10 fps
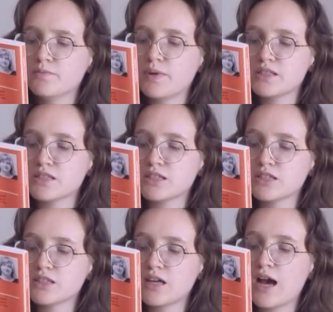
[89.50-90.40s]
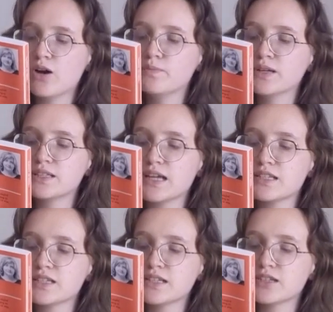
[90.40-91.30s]
Basically, how big
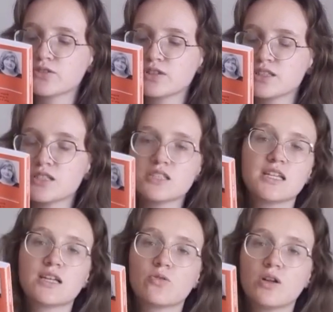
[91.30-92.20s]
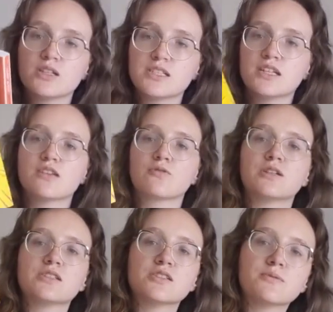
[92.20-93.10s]
data increases inequality and
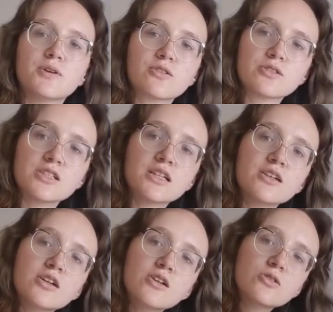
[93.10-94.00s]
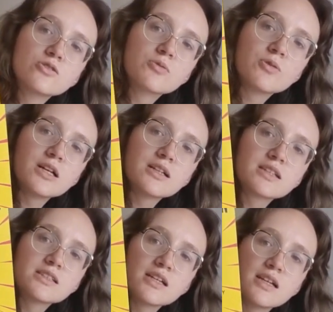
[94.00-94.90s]
threatens democracy. So I'm quite
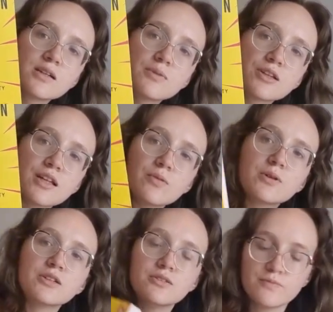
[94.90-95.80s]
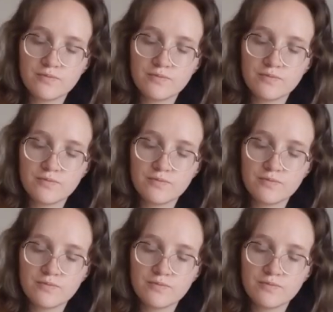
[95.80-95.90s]
excited about that one.